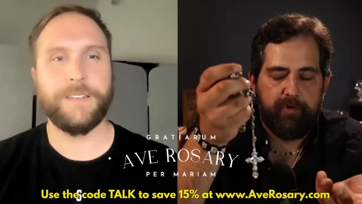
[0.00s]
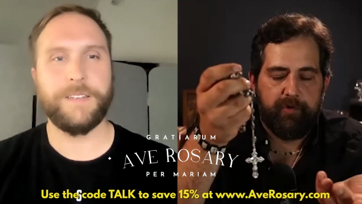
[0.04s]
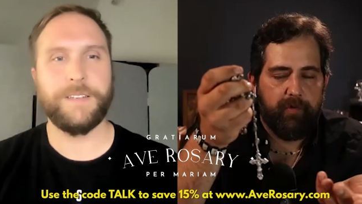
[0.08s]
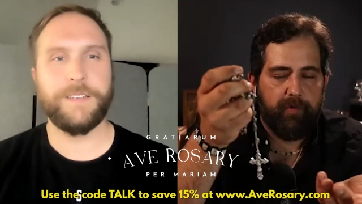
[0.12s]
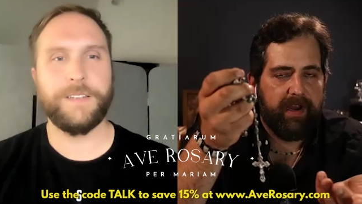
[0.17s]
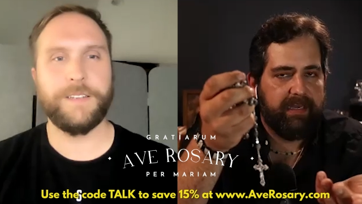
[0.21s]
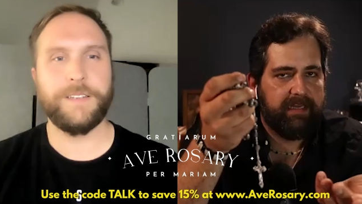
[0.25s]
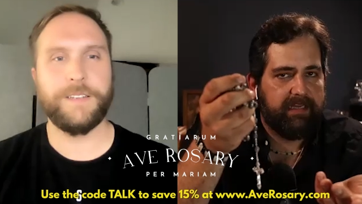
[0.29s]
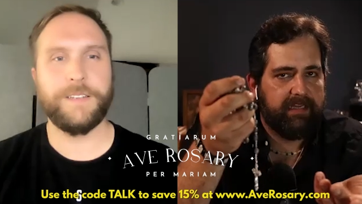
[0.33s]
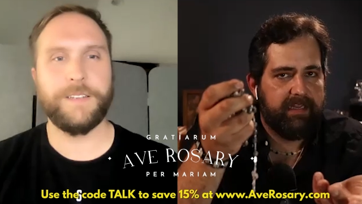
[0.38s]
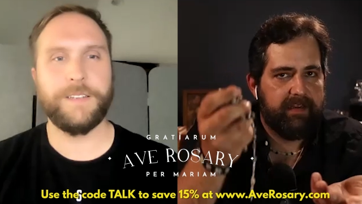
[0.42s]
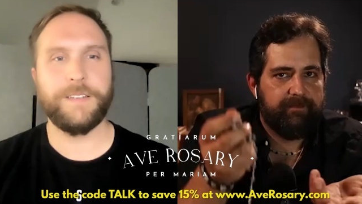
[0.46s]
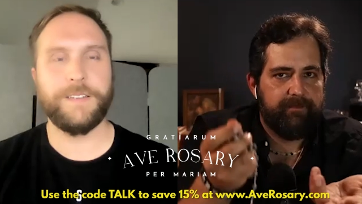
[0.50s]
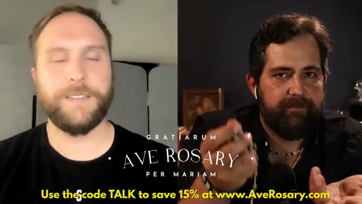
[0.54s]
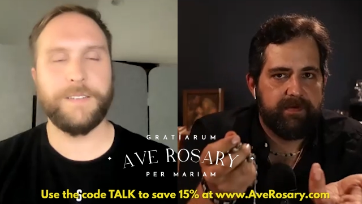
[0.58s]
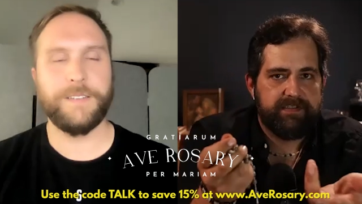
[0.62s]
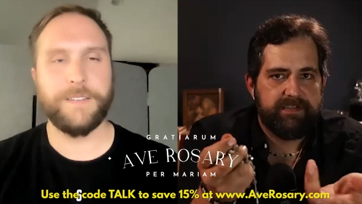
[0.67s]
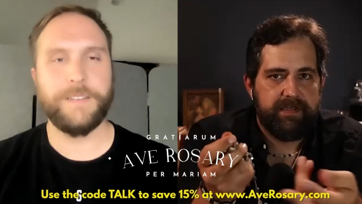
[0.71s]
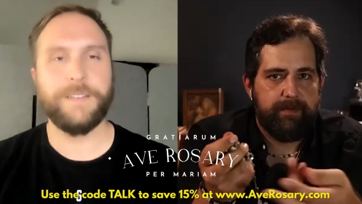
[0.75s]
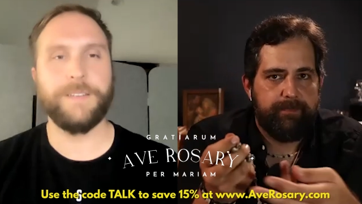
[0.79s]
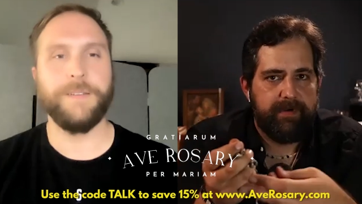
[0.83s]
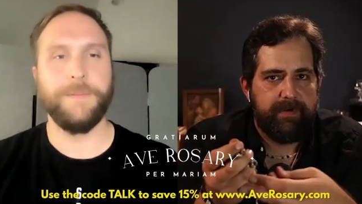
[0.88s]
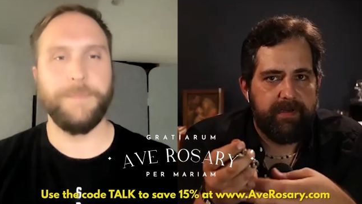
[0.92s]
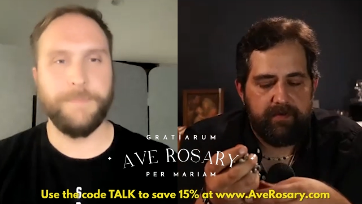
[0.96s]
Speaker 1: great gift for
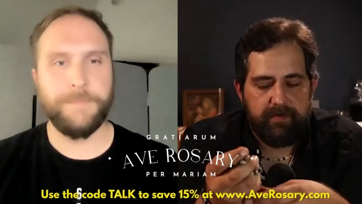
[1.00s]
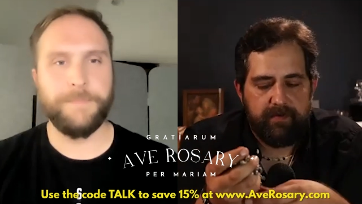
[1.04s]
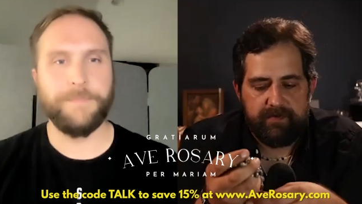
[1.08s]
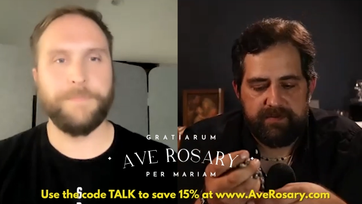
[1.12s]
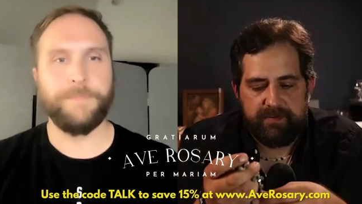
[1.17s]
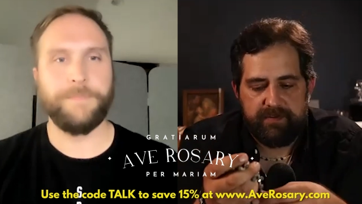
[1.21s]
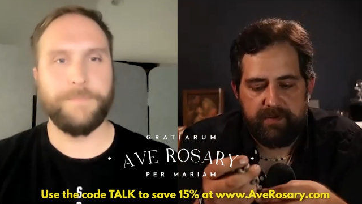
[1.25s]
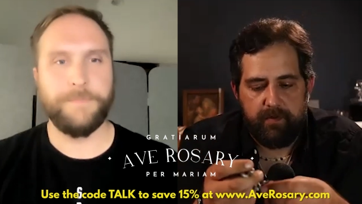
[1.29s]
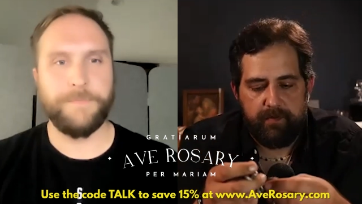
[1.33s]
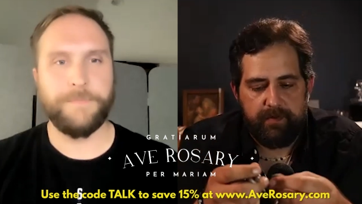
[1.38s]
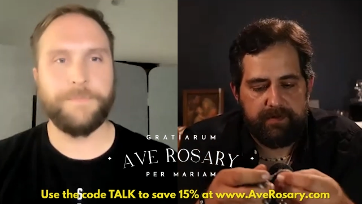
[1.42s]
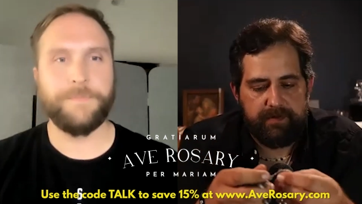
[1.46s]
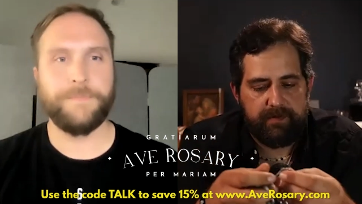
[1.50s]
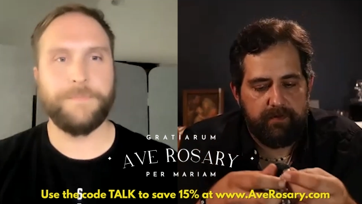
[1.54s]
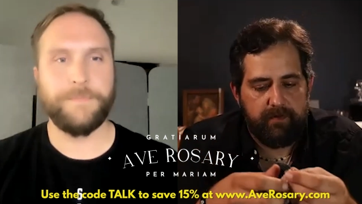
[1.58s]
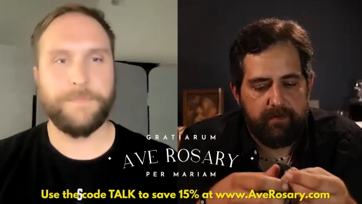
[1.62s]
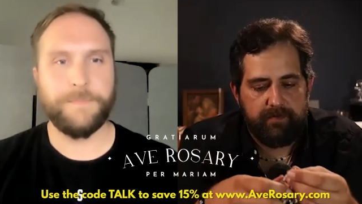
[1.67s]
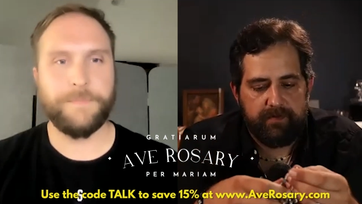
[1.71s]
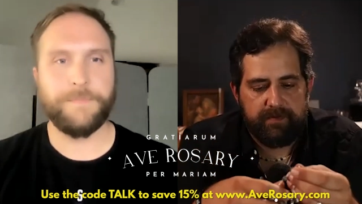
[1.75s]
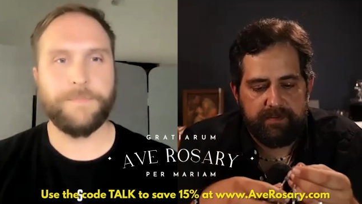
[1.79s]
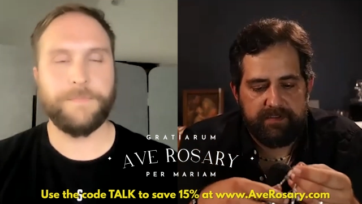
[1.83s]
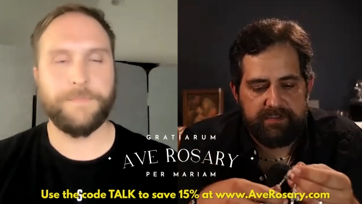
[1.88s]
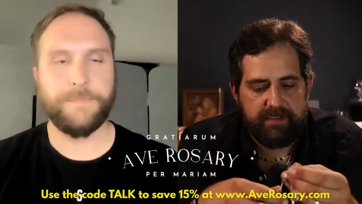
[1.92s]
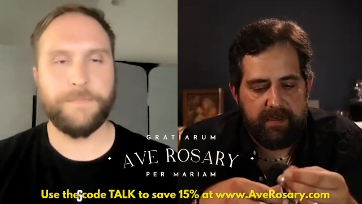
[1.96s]
somebody who's going
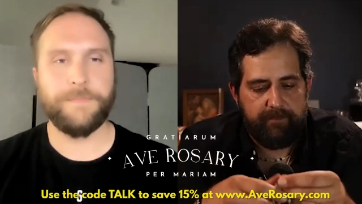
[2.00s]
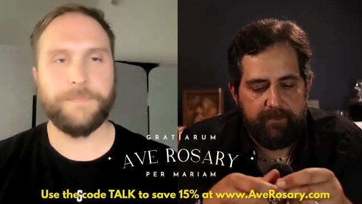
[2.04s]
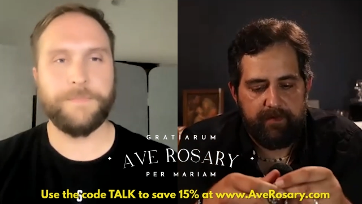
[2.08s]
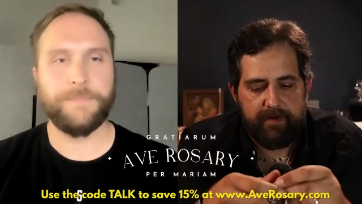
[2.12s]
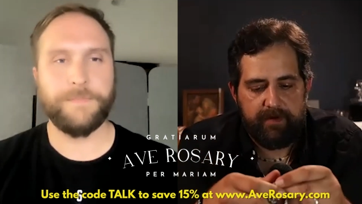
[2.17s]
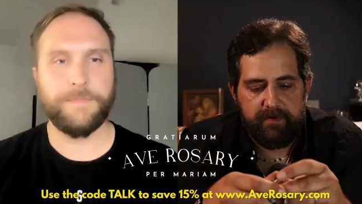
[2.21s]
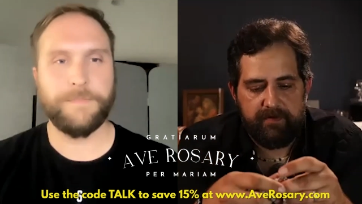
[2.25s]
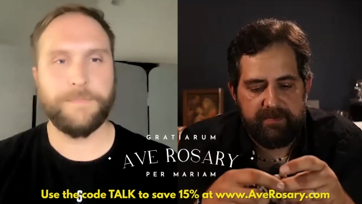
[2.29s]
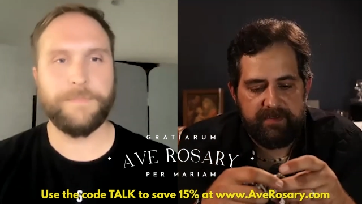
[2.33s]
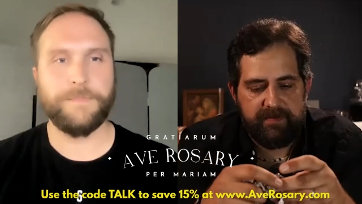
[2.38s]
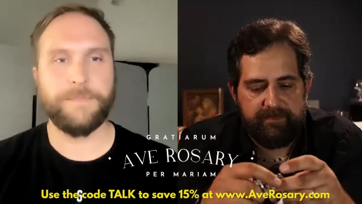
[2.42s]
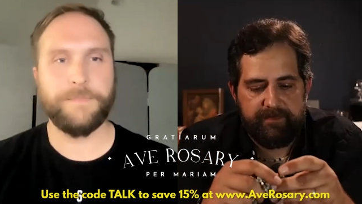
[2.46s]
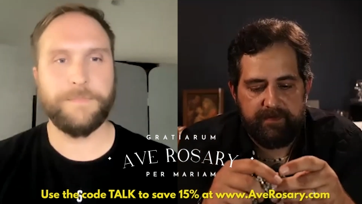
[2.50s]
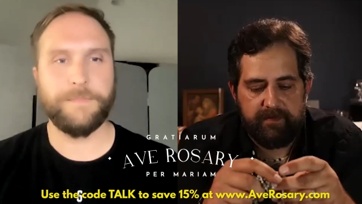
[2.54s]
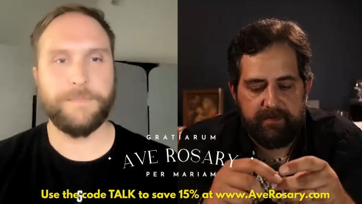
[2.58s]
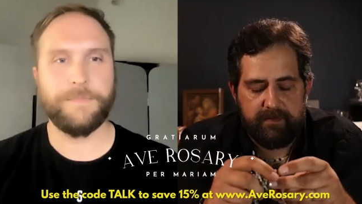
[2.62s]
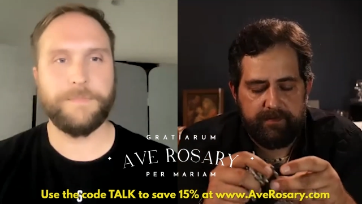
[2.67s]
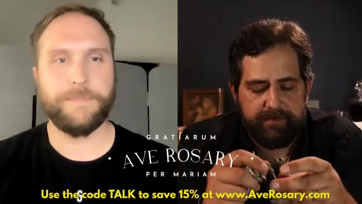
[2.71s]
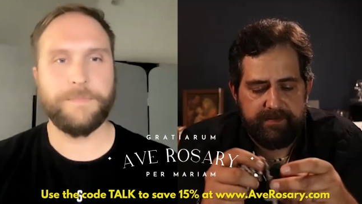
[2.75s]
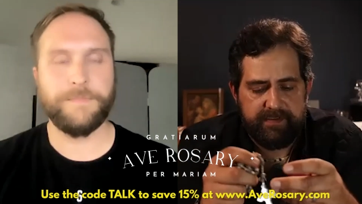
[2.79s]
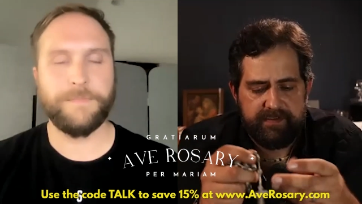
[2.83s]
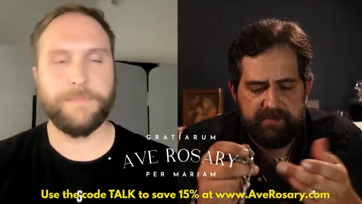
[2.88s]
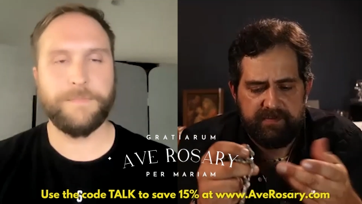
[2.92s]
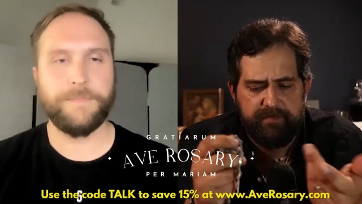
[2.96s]
through suffering or
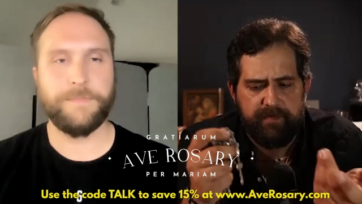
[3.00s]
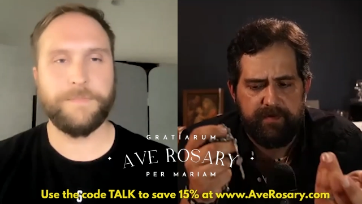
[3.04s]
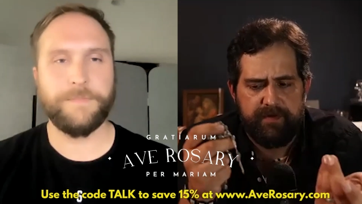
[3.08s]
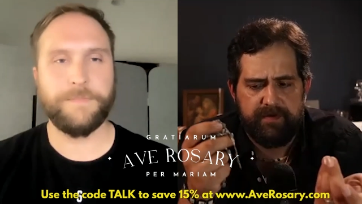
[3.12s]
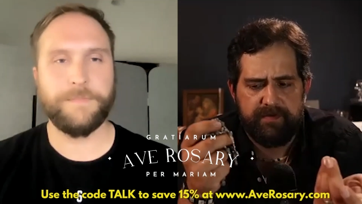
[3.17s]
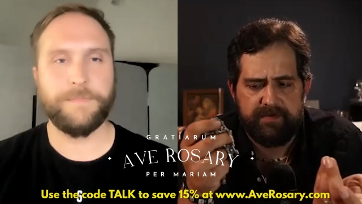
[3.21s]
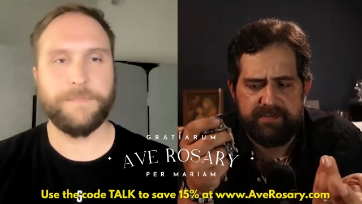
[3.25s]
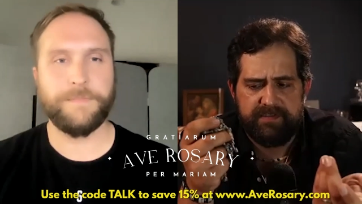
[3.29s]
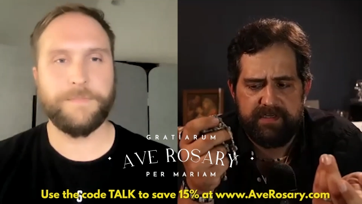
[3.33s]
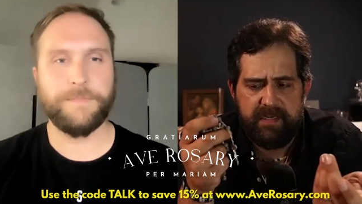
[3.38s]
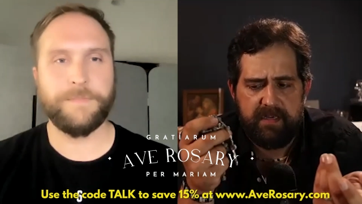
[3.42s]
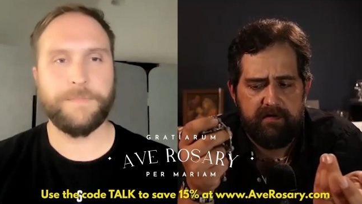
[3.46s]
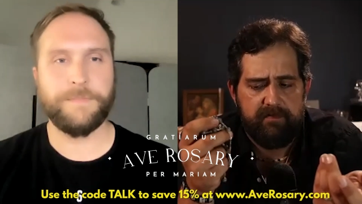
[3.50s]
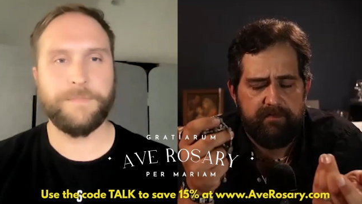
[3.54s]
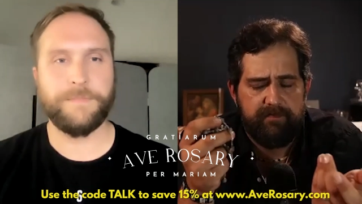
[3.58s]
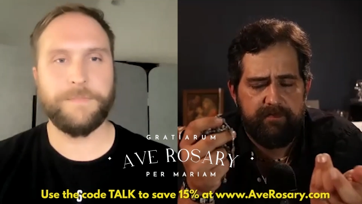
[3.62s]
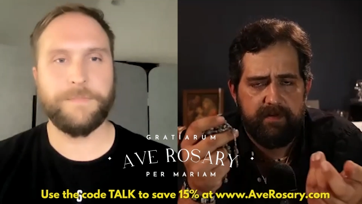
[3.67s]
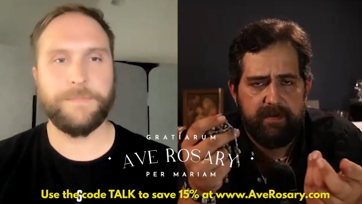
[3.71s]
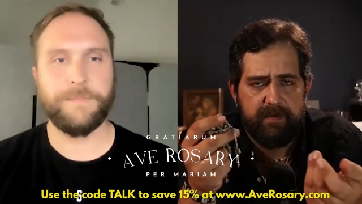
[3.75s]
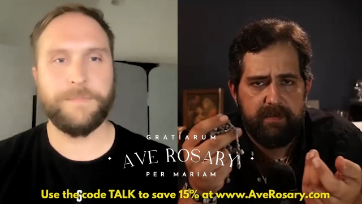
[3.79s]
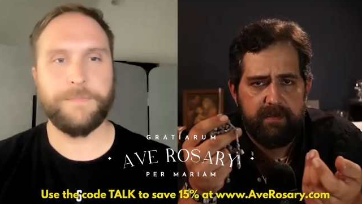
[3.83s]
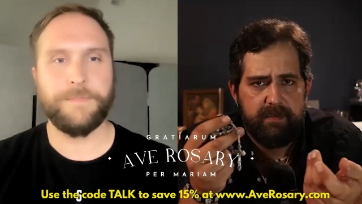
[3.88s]
difficulties, or for yourself,